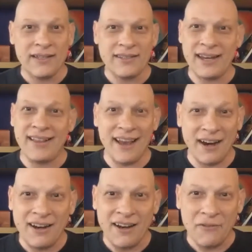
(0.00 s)
sitting
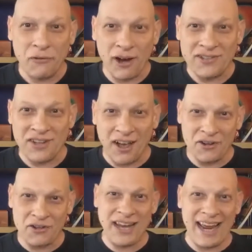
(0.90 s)
there for us to
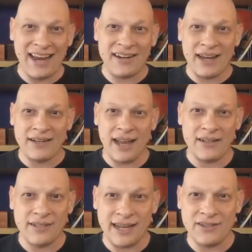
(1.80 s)
understand and,
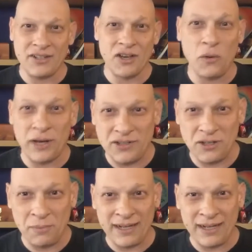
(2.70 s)
and, and to go into.